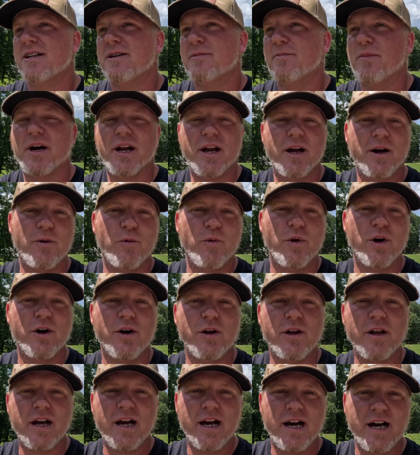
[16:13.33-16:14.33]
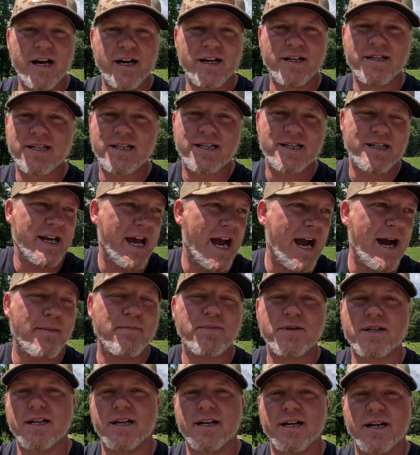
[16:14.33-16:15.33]
But uh, we'll uh, snap
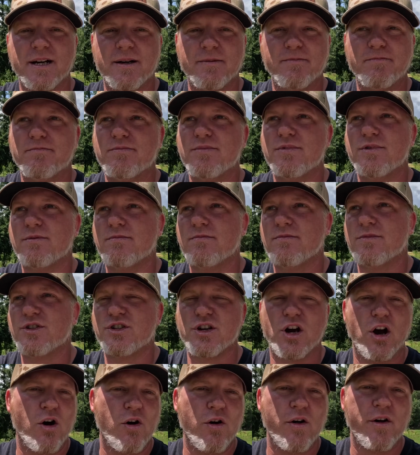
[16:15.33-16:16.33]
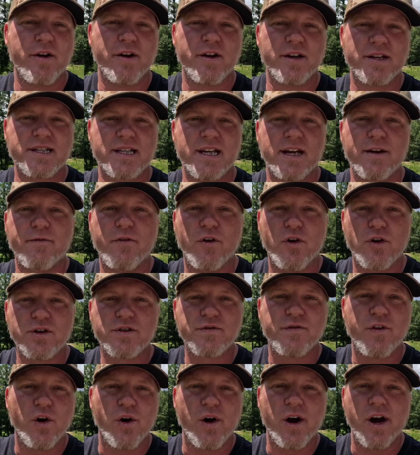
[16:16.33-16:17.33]
to Joel on a C-Force
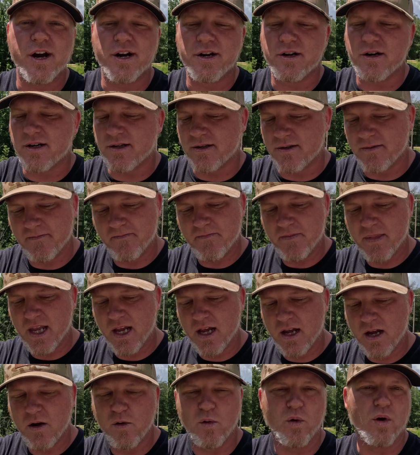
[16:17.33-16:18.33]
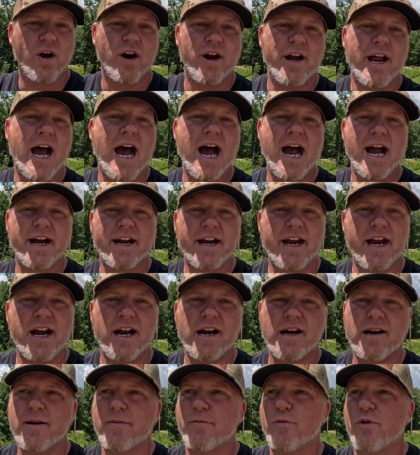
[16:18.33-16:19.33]
400. We're in high
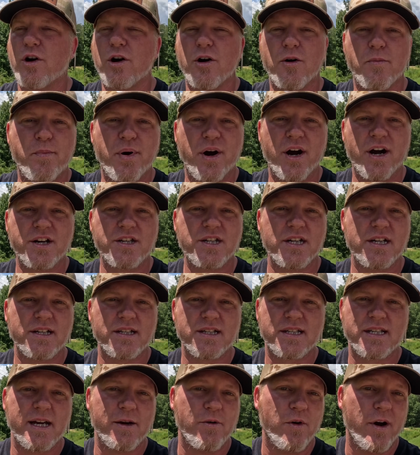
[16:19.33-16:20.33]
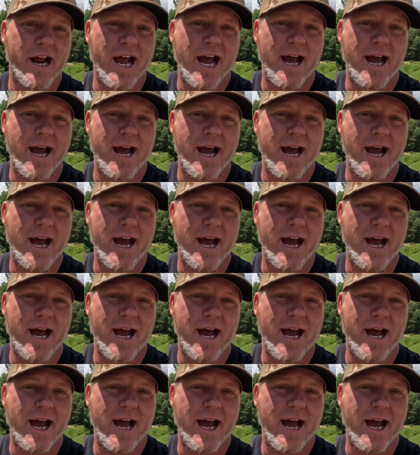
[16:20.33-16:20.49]
gear and we'll punch it and see what